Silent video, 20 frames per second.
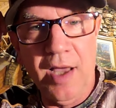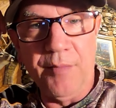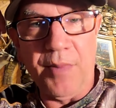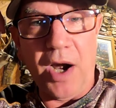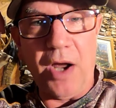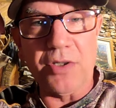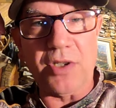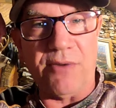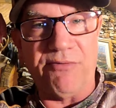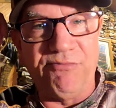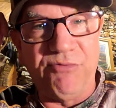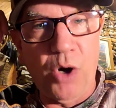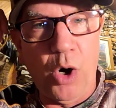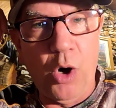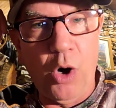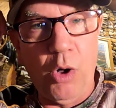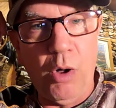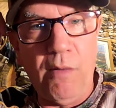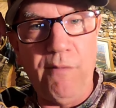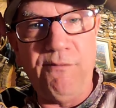But I was a
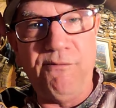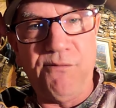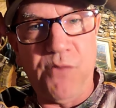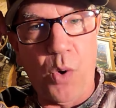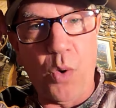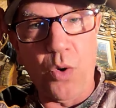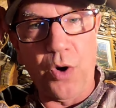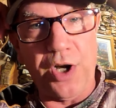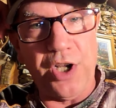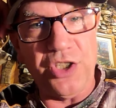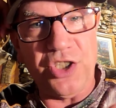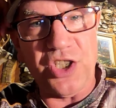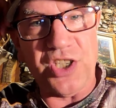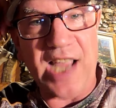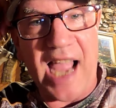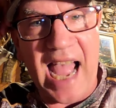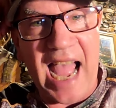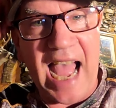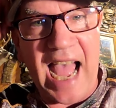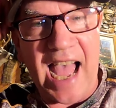full 4 inches
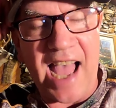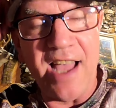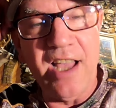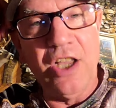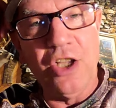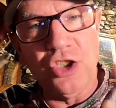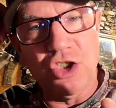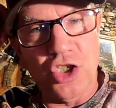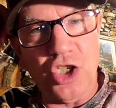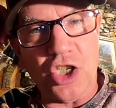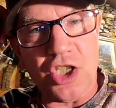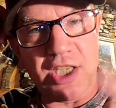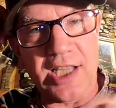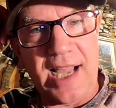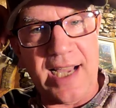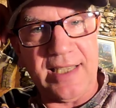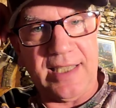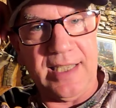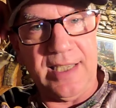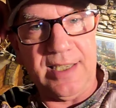high, just
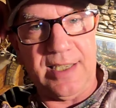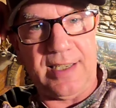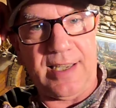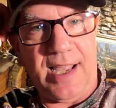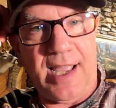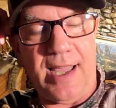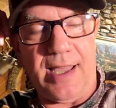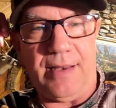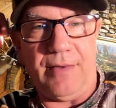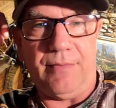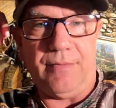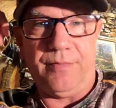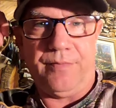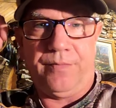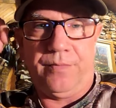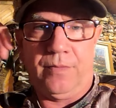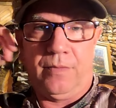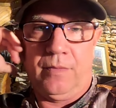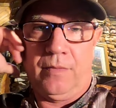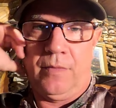like he said.
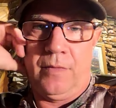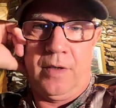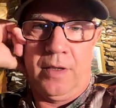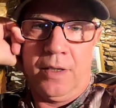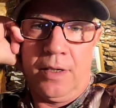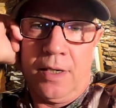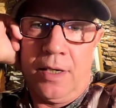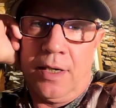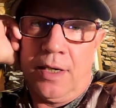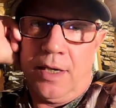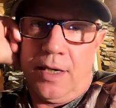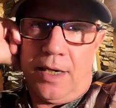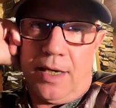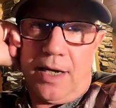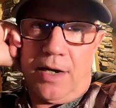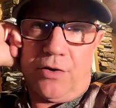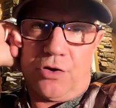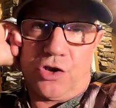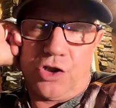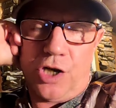
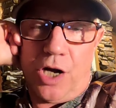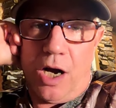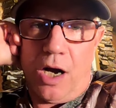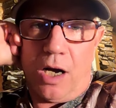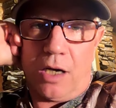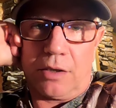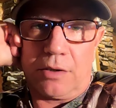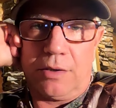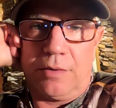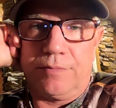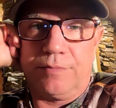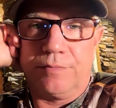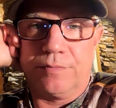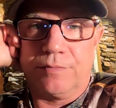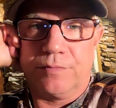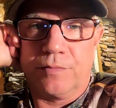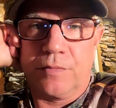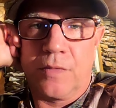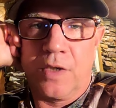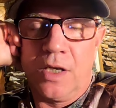And I was shocked.
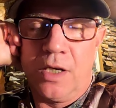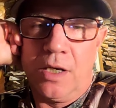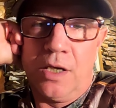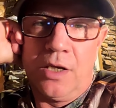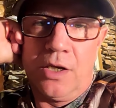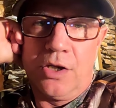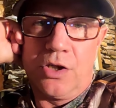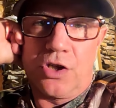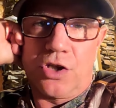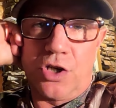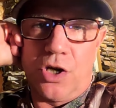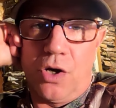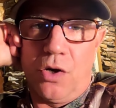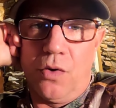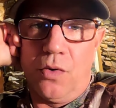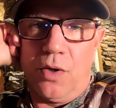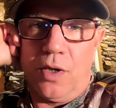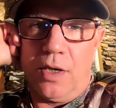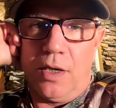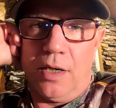
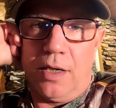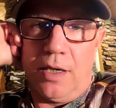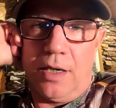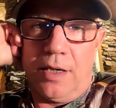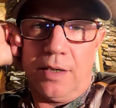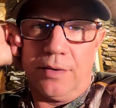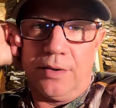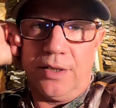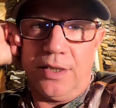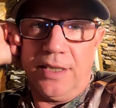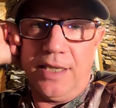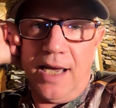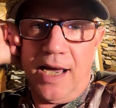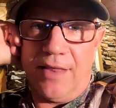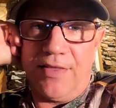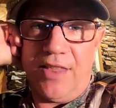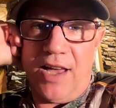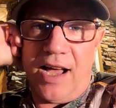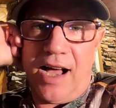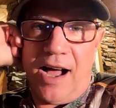So,
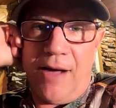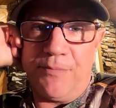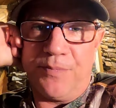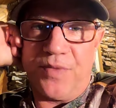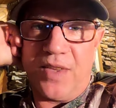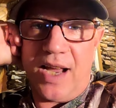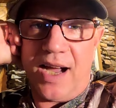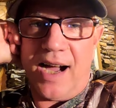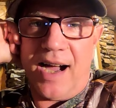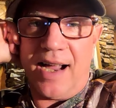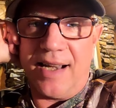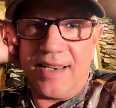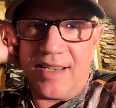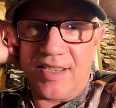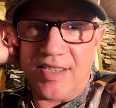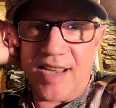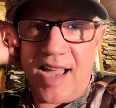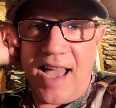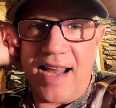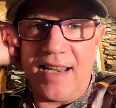I
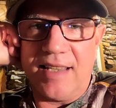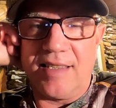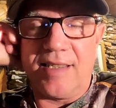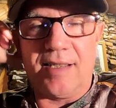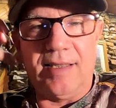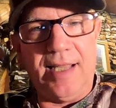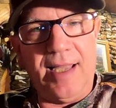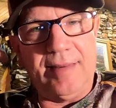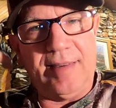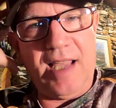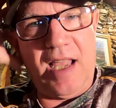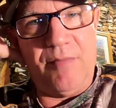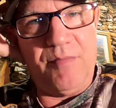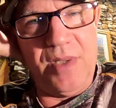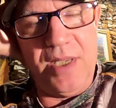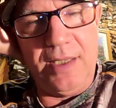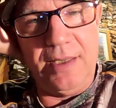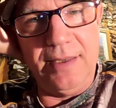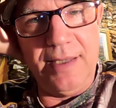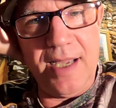decided to let that
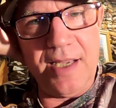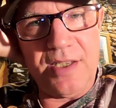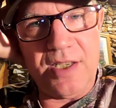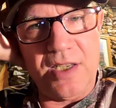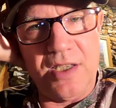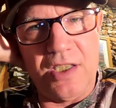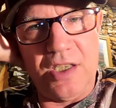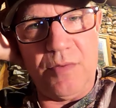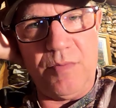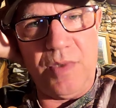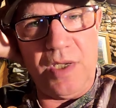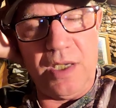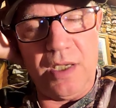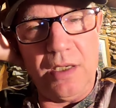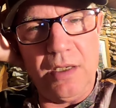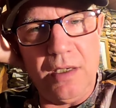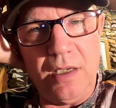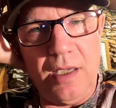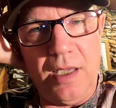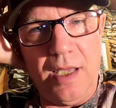be a lesson to me.